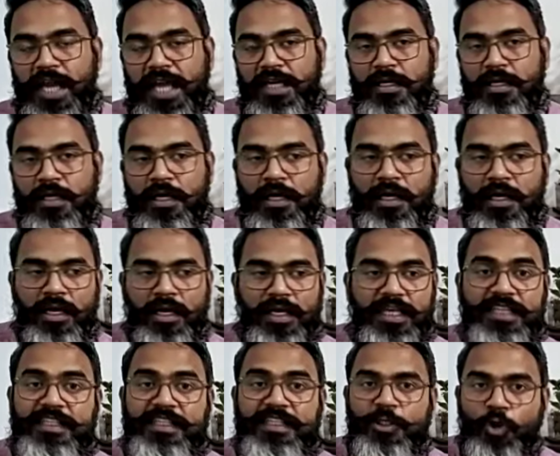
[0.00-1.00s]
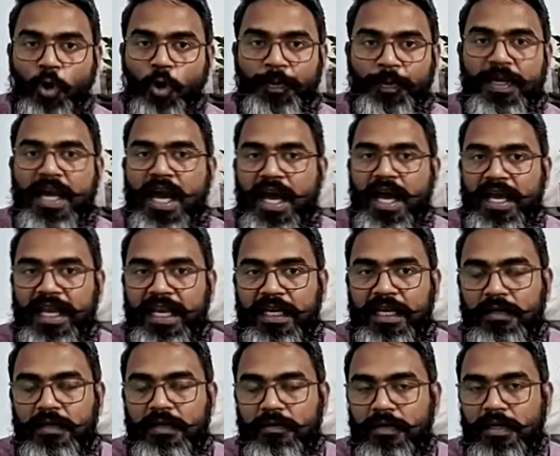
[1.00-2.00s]
like Ethiopia
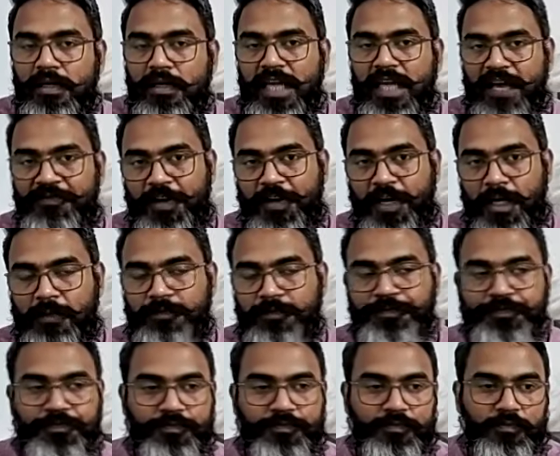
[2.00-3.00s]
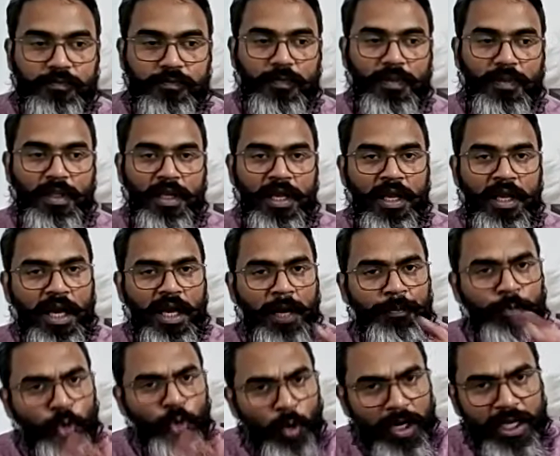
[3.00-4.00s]
in Africa,
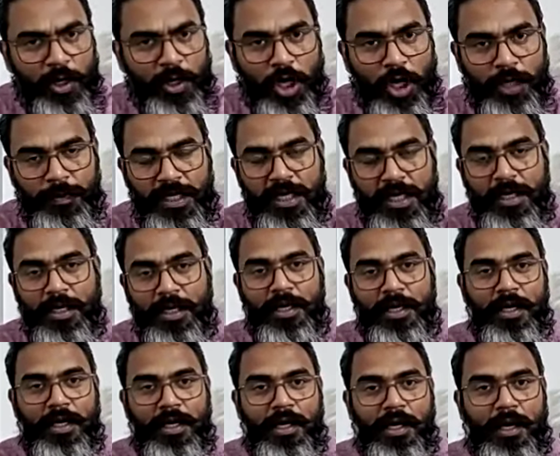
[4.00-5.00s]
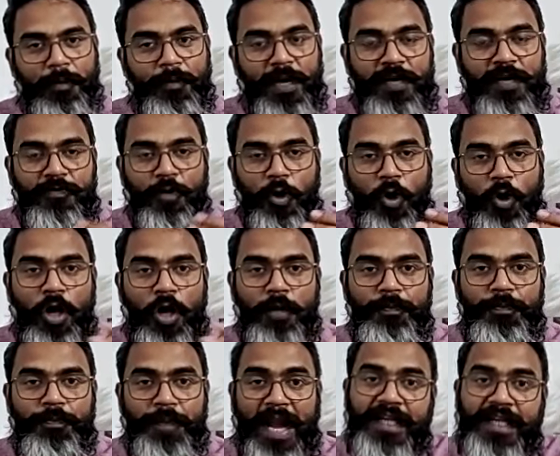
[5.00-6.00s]
a poor economy, but for
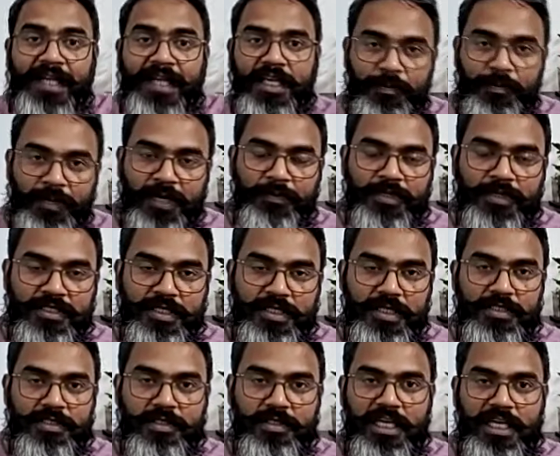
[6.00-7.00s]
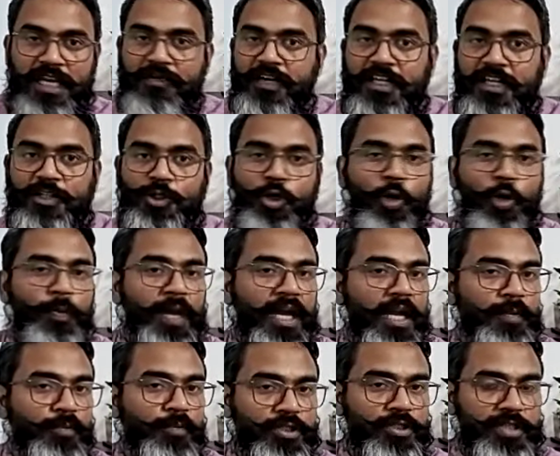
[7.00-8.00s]
all practical purposes, even Ethiopia
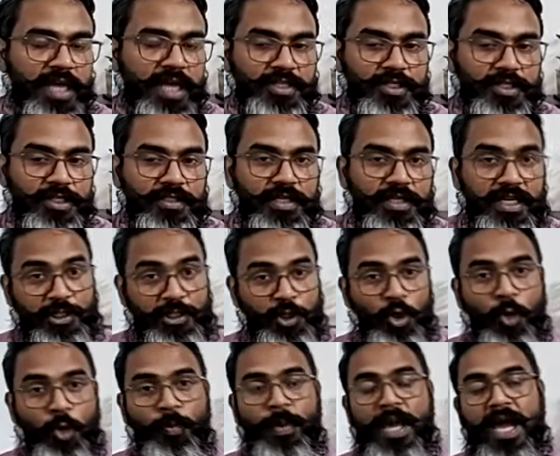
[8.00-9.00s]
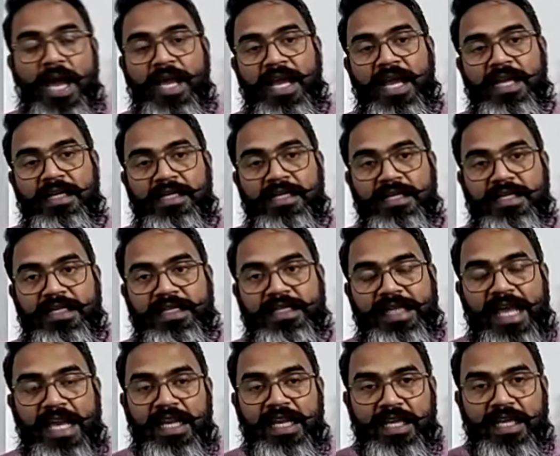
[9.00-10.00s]
can put sanctions. Ethiopia can
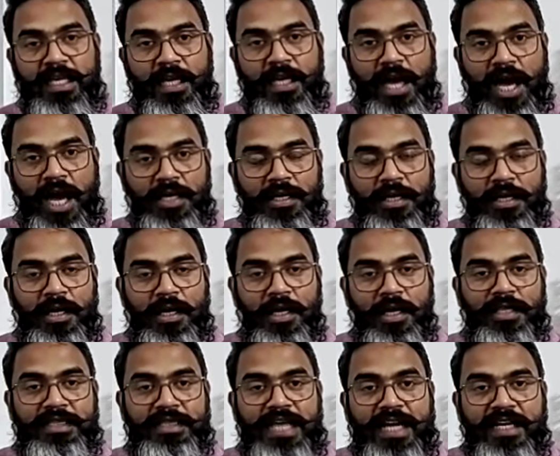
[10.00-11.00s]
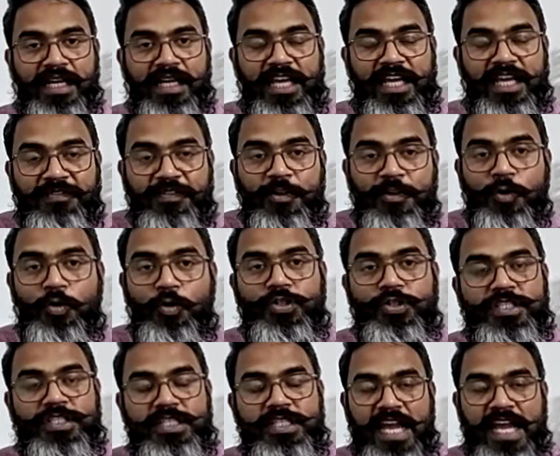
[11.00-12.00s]
tell Iran that if you
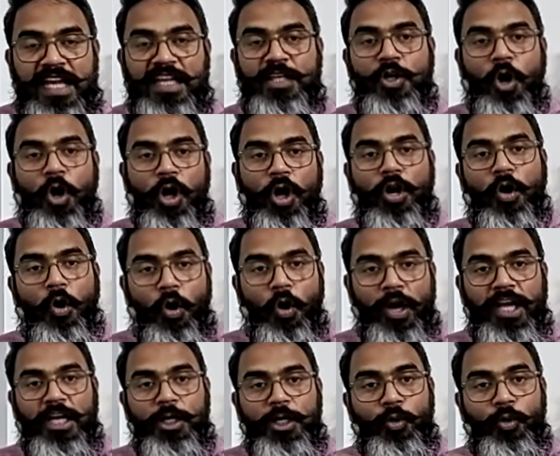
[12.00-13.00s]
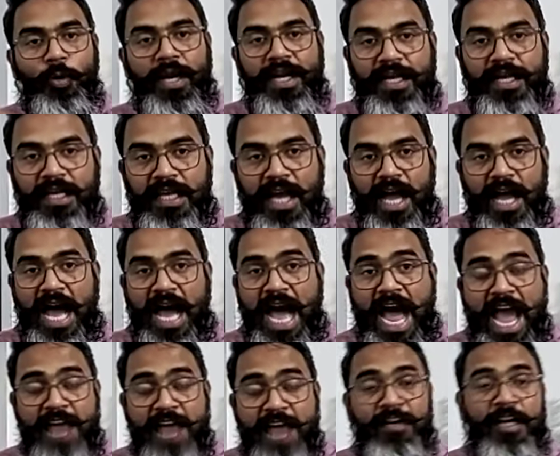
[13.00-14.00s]
sell your oil to India,
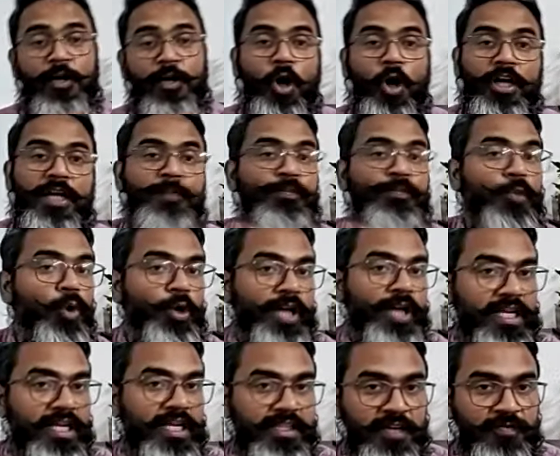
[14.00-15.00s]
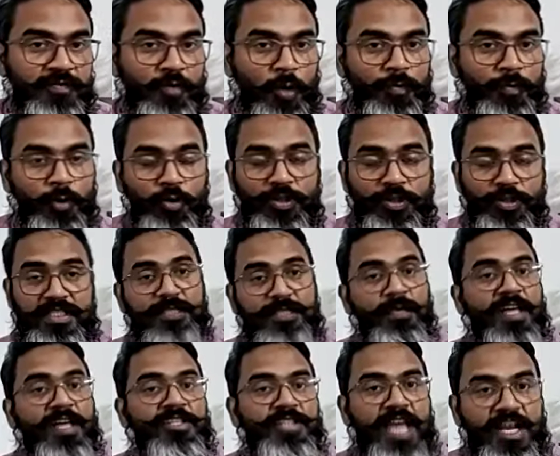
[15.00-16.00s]
I will not import anything from you. This
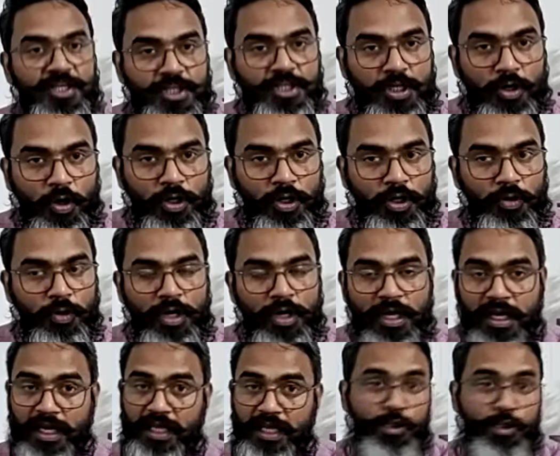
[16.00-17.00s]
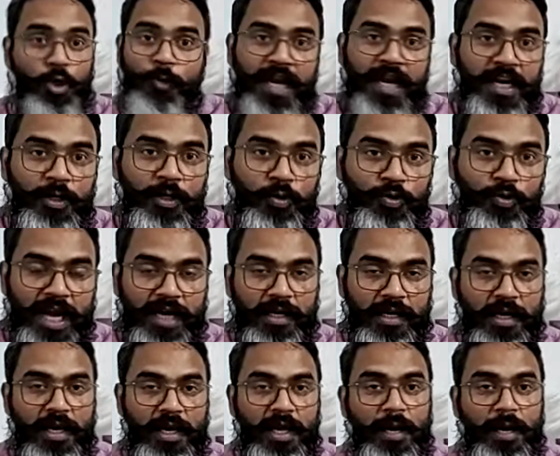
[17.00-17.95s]
is my sanction on you. Ethiopia can do that.